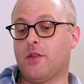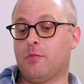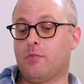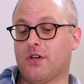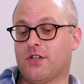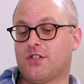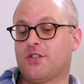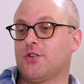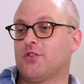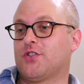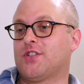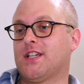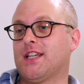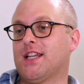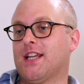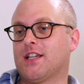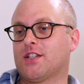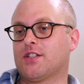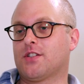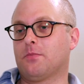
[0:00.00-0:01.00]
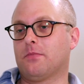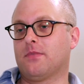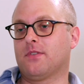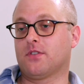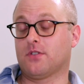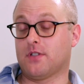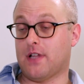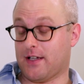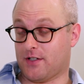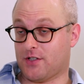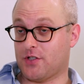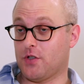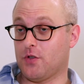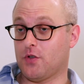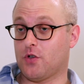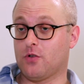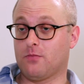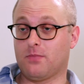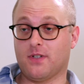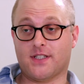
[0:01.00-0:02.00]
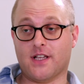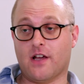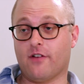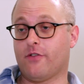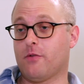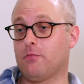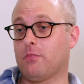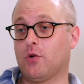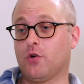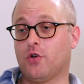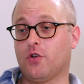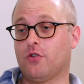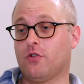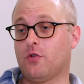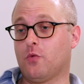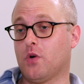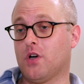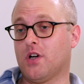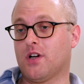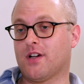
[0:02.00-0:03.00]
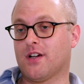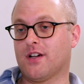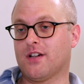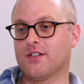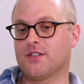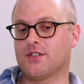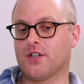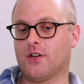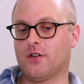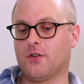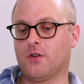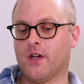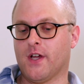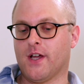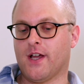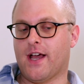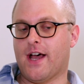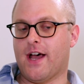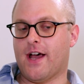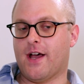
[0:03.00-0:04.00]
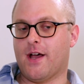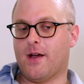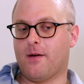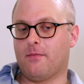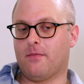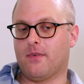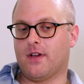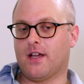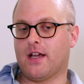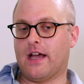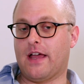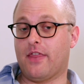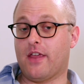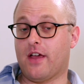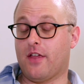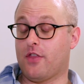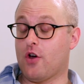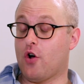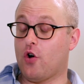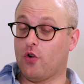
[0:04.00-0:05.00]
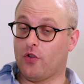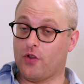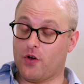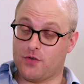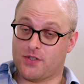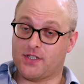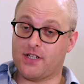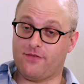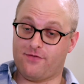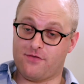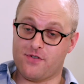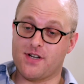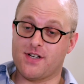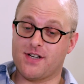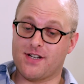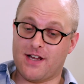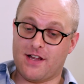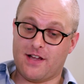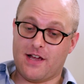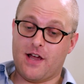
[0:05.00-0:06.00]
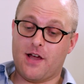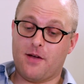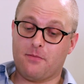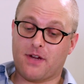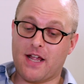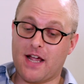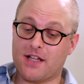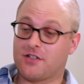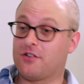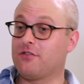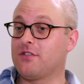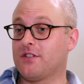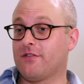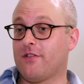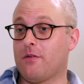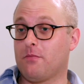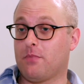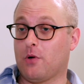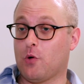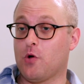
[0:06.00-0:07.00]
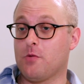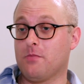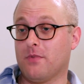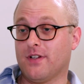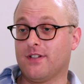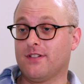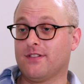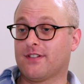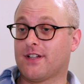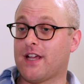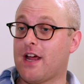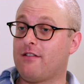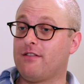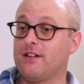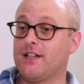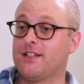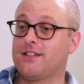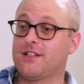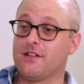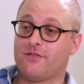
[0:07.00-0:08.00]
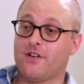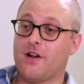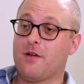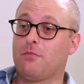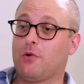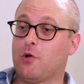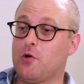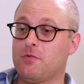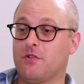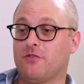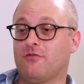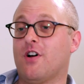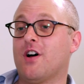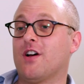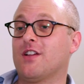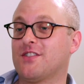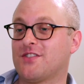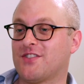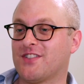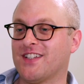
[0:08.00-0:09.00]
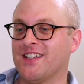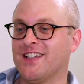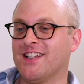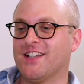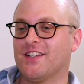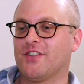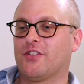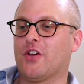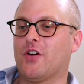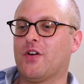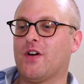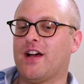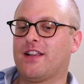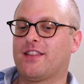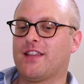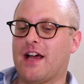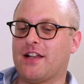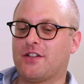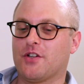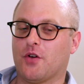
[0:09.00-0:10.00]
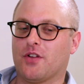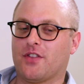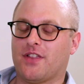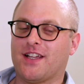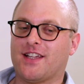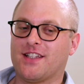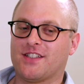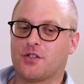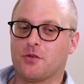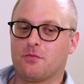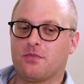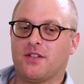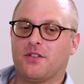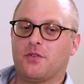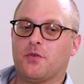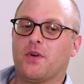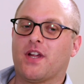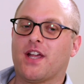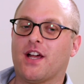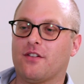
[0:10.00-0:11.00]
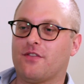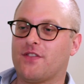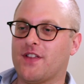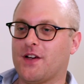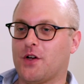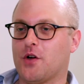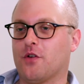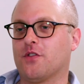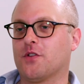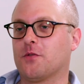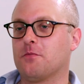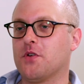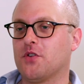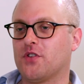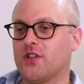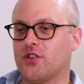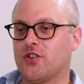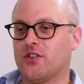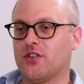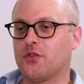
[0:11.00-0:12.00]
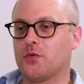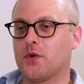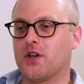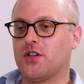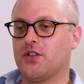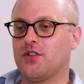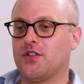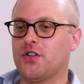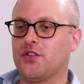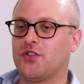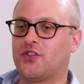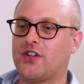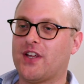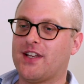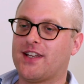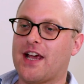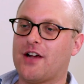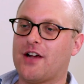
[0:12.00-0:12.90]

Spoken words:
and the person you're sitting next to could be self-employed or a worker. So, and all those different categories of employment carry different employment rights. Yeah. So I don't think it's something that we kind of think of as musicians. When you sit